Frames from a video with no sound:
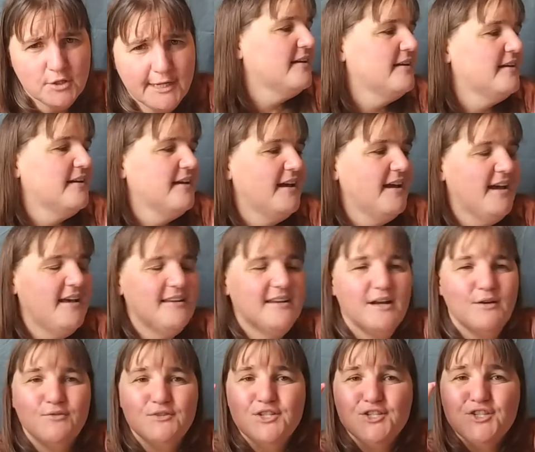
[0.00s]
And I was
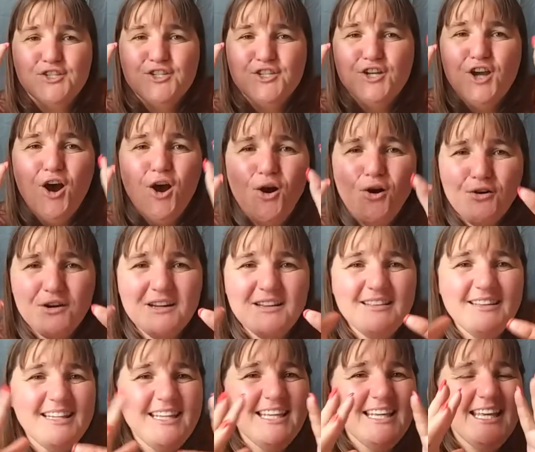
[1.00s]
totally
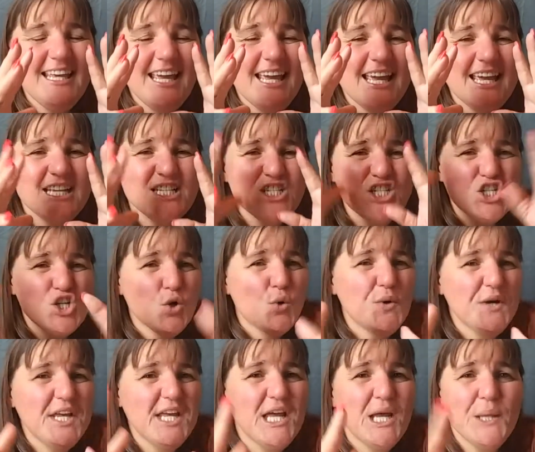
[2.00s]
enjoying
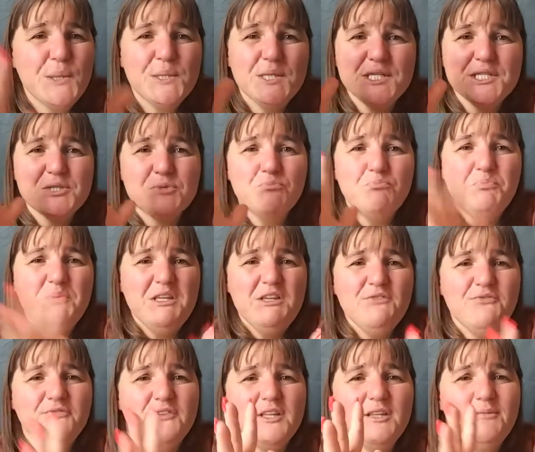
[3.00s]
this beef
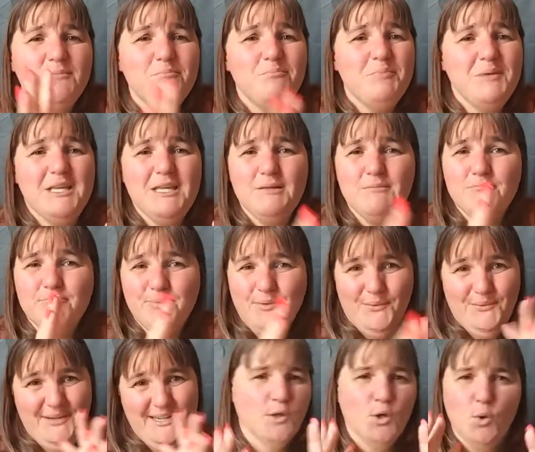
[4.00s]
and bean burrito.